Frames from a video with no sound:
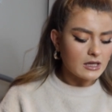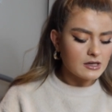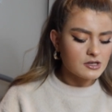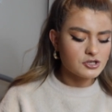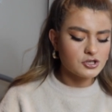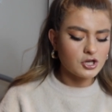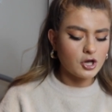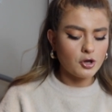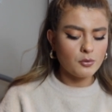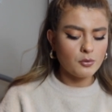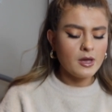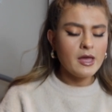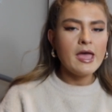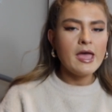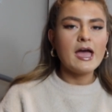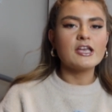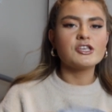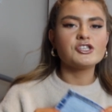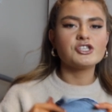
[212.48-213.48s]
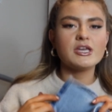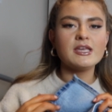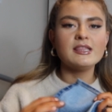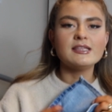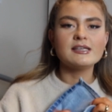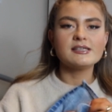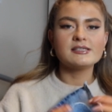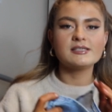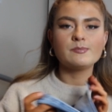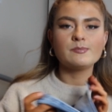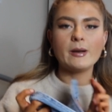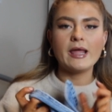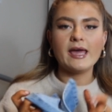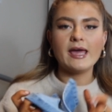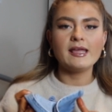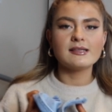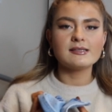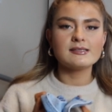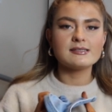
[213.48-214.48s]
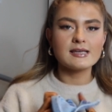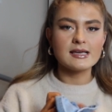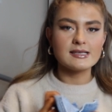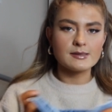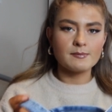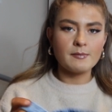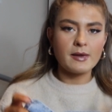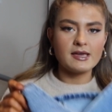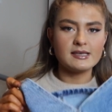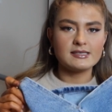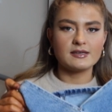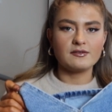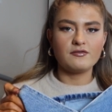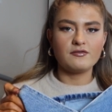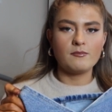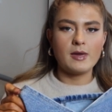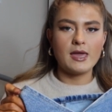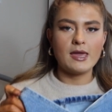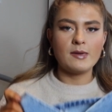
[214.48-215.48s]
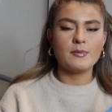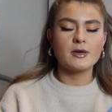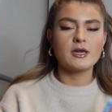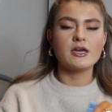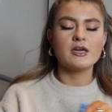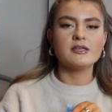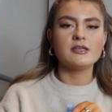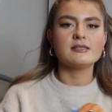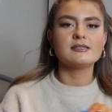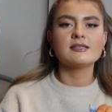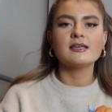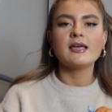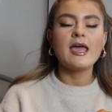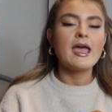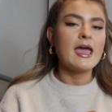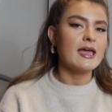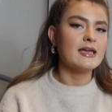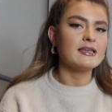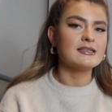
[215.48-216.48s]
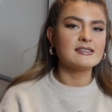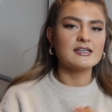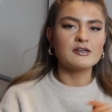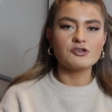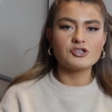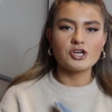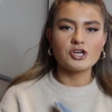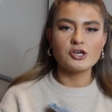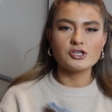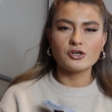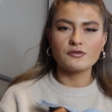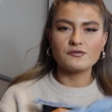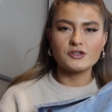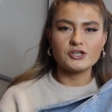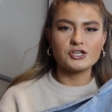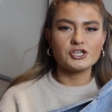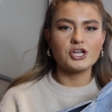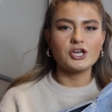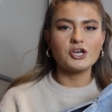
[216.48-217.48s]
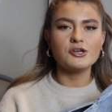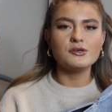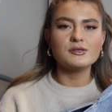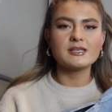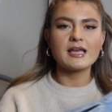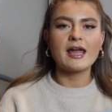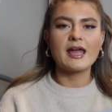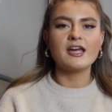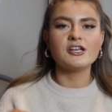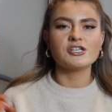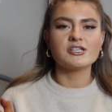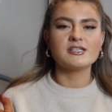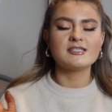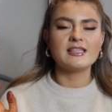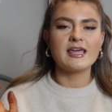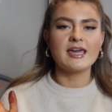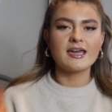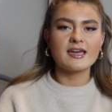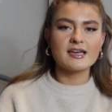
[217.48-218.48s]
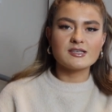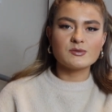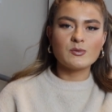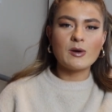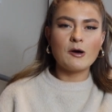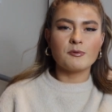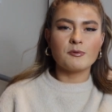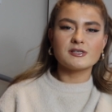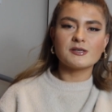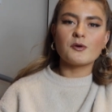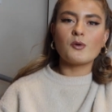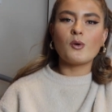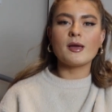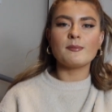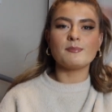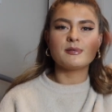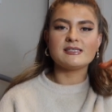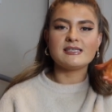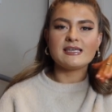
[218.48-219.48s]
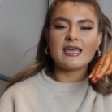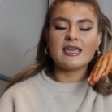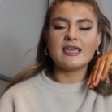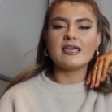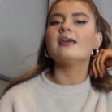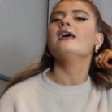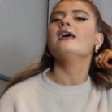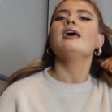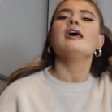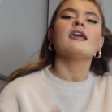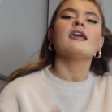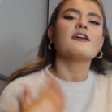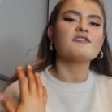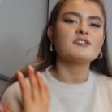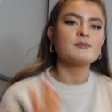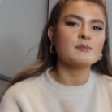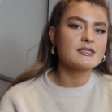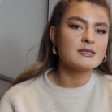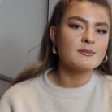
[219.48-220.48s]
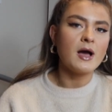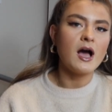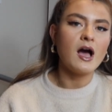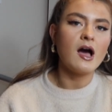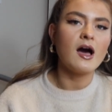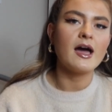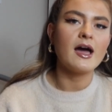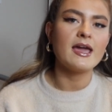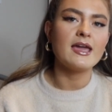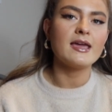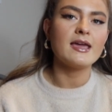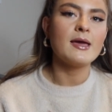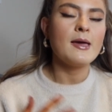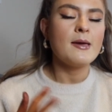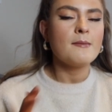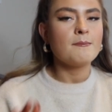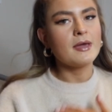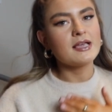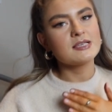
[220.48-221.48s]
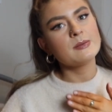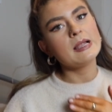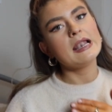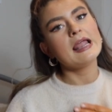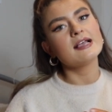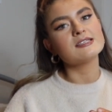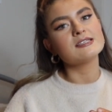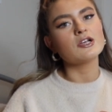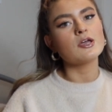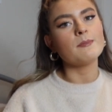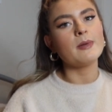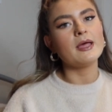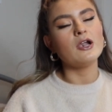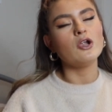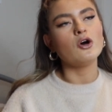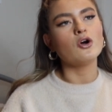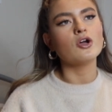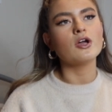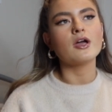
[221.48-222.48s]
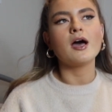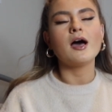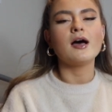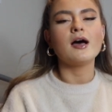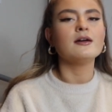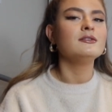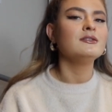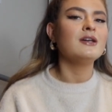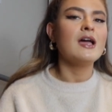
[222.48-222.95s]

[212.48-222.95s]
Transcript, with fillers: so a jean that splits is amazing for me because it still shows off the shoes and I just think as well because I'm quite petite gives me some height makes my legs look a bit longer